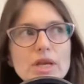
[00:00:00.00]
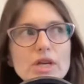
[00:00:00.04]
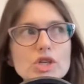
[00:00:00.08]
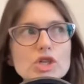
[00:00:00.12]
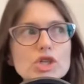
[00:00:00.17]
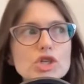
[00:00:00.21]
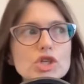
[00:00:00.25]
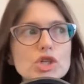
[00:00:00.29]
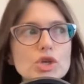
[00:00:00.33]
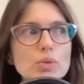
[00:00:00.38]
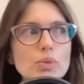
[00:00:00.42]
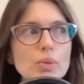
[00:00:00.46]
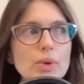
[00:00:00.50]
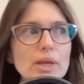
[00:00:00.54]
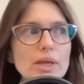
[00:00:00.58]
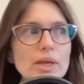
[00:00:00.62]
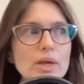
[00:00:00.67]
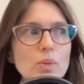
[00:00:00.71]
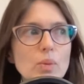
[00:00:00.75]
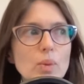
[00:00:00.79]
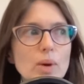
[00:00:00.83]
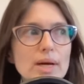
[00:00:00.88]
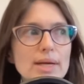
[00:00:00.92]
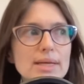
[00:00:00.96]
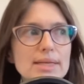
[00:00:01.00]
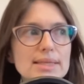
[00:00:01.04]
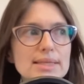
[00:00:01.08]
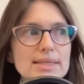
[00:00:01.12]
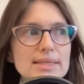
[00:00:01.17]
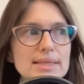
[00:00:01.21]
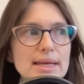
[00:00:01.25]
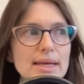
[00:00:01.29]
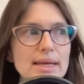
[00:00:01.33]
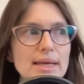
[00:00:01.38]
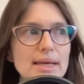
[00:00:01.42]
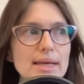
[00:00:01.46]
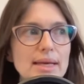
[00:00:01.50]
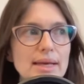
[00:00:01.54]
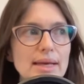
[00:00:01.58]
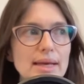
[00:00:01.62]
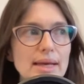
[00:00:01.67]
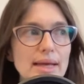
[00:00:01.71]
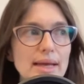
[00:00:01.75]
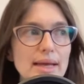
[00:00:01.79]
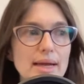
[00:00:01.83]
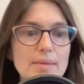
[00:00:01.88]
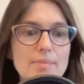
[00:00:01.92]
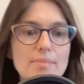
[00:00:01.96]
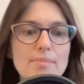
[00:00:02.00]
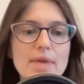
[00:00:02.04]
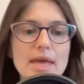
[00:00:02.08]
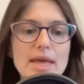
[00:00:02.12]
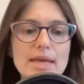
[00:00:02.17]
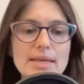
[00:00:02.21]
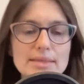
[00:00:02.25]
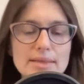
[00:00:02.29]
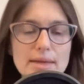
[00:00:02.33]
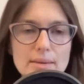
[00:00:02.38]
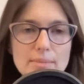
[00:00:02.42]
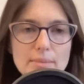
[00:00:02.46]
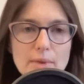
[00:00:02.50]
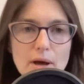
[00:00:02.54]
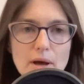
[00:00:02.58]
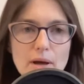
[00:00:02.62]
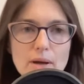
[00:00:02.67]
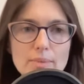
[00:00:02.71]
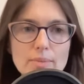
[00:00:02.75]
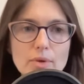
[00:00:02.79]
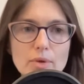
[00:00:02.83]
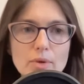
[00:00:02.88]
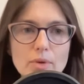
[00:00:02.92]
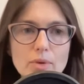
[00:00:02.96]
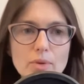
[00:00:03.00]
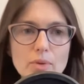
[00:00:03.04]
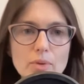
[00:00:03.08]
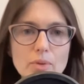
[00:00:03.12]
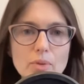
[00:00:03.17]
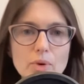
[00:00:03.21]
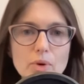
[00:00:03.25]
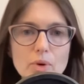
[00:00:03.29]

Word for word: She really was an amazing mom who